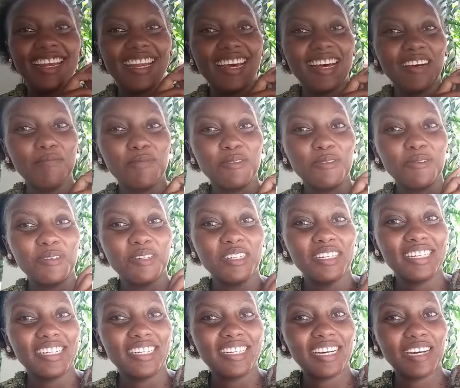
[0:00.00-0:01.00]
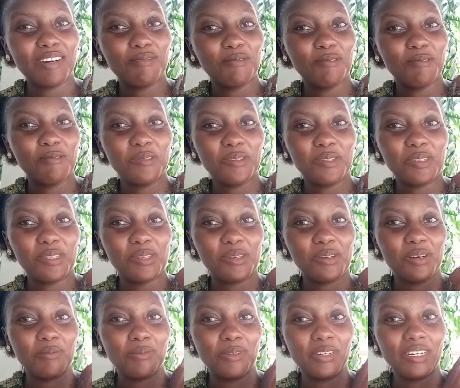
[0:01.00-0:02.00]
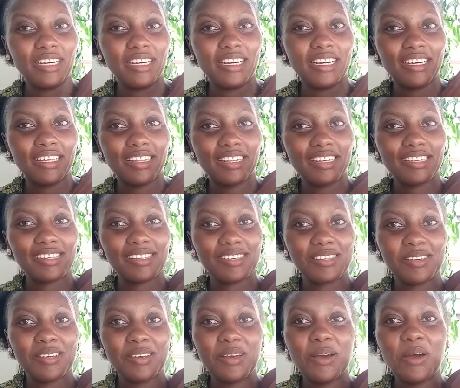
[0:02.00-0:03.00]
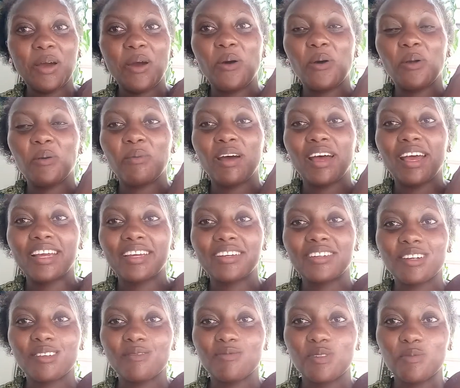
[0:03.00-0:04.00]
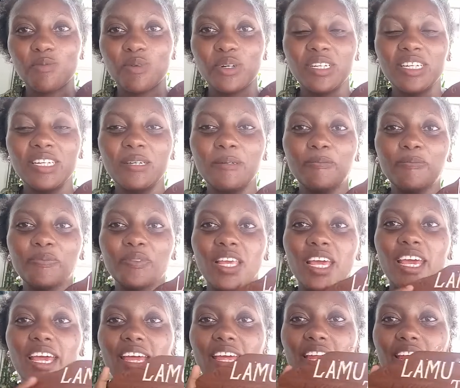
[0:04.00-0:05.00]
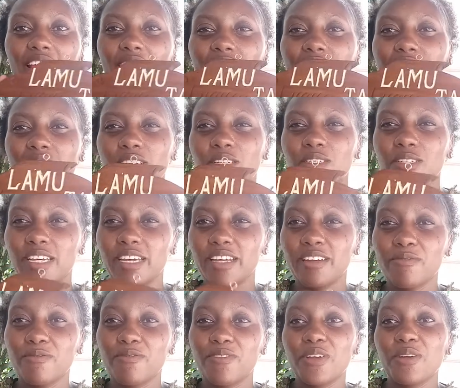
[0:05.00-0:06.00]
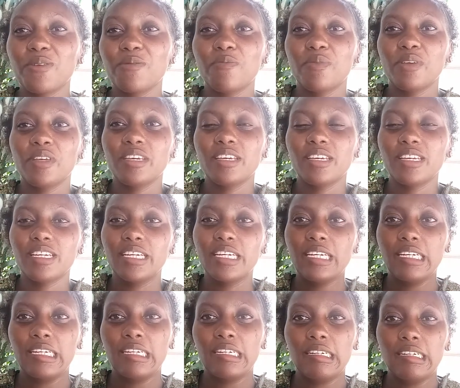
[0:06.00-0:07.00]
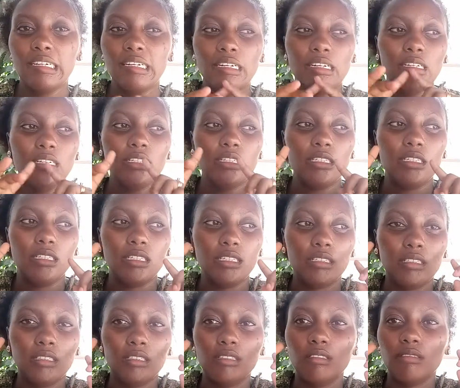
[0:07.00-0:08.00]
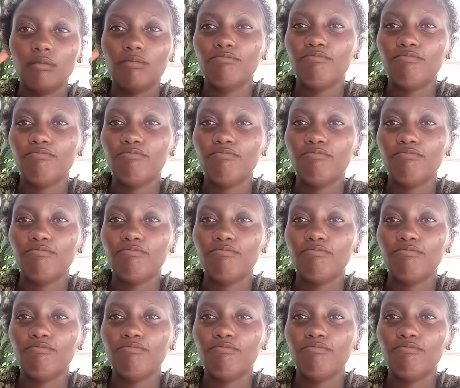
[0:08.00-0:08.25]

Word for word: lamu tamu so i'm gonna hang this on my travel board and I intend to get a very big uh,